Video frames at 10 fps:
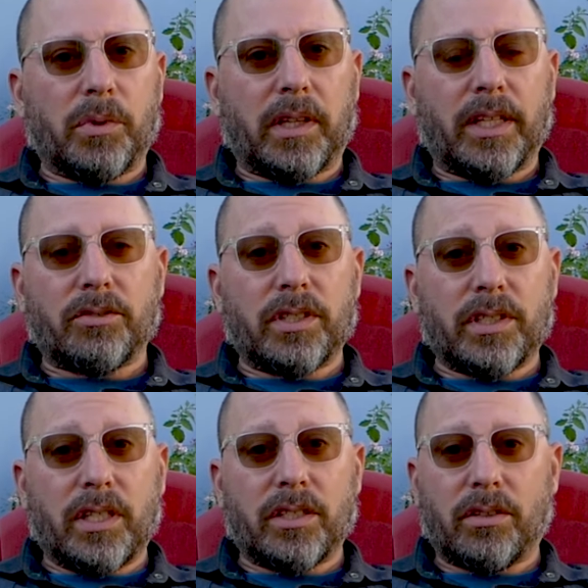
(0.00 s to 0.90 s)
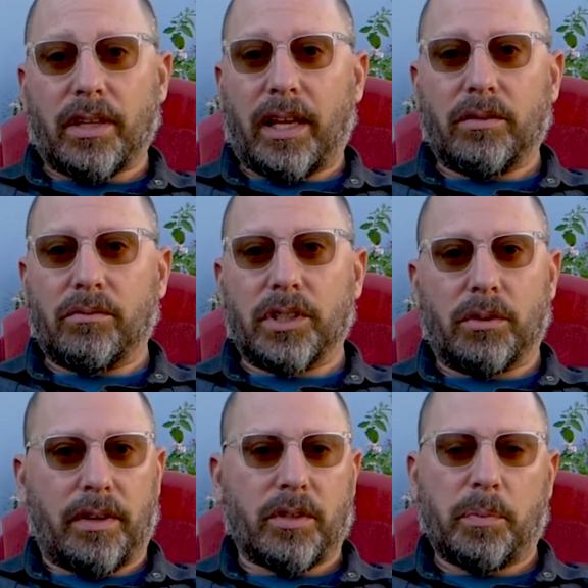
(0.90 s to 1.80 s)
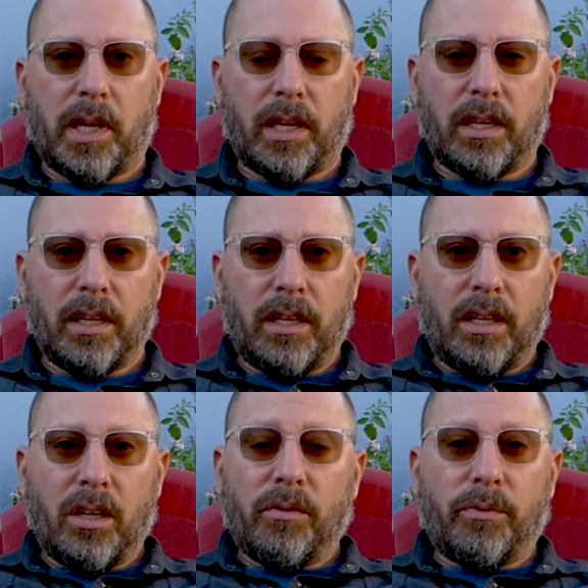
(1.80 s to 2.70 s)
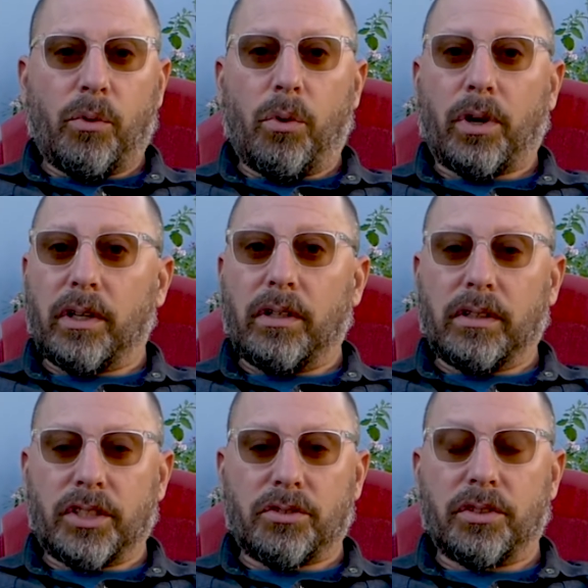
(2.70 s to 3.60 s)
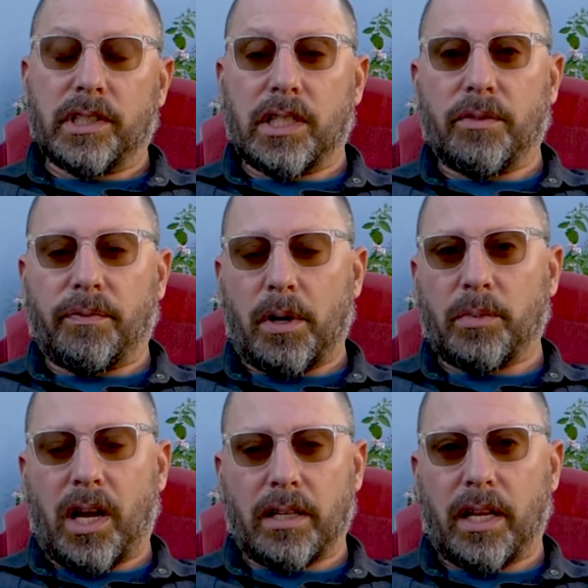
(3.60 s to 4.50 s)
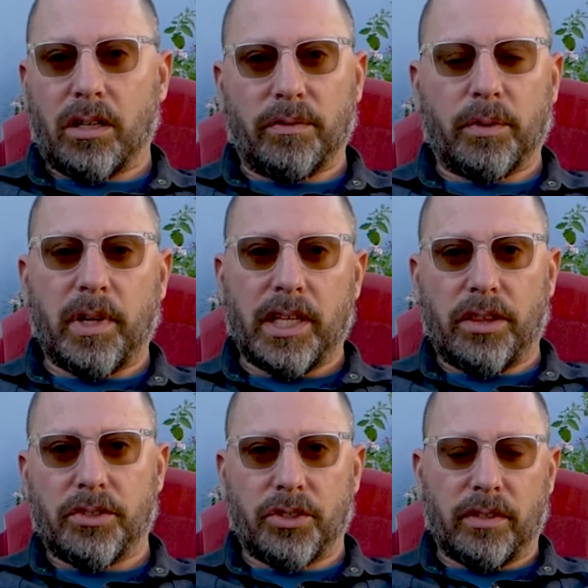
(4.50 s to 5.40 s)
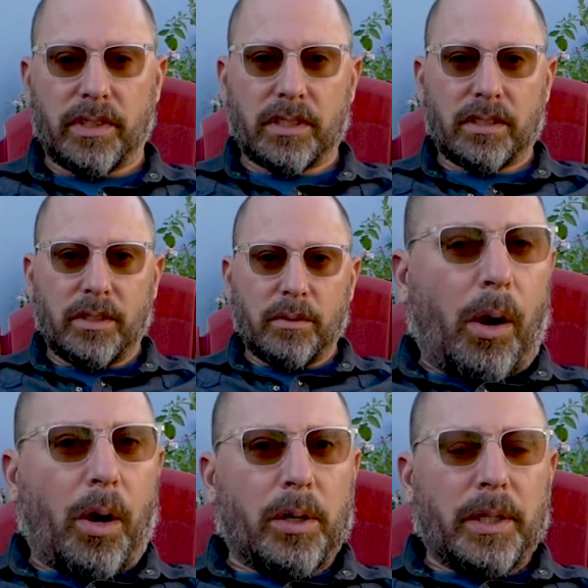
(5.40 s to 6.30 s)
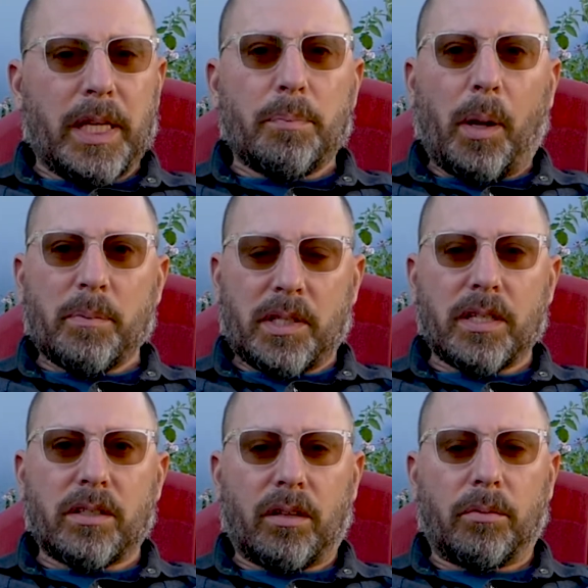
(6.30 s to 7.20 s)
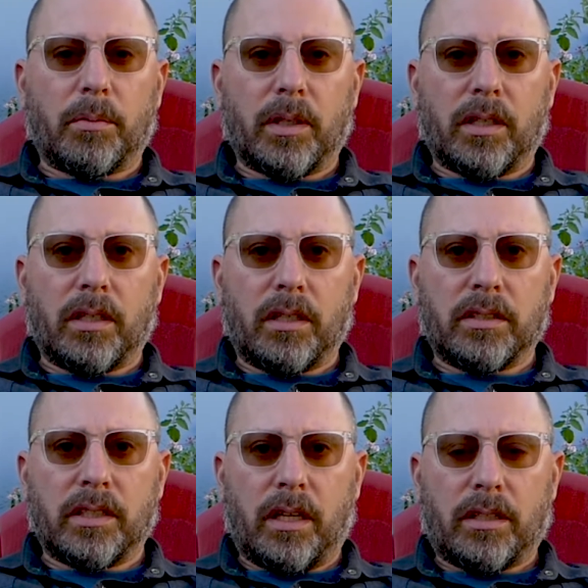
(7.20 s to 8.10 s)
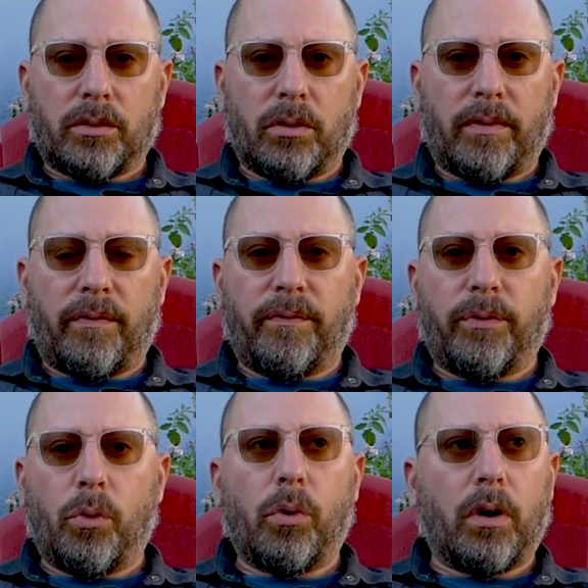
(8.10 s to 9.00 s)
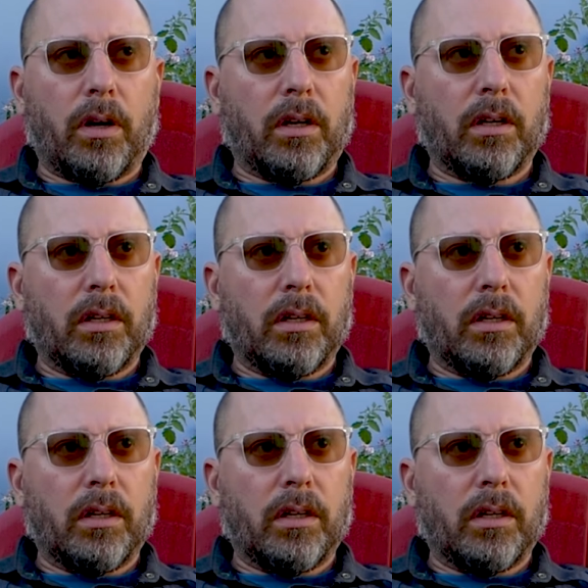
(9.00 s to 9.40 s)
with electricity so that we don't have to pay for electricity from Con Ed or from any other service. Our heat pump system is a sort of a four